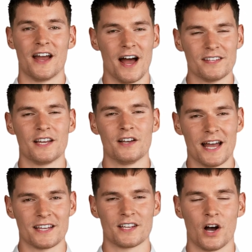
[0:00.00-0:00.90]
Until
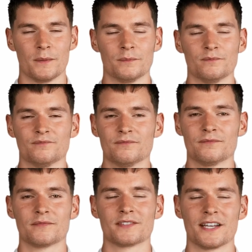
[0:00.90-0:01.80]
next time,
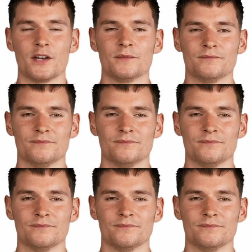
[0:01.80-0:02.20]
see you.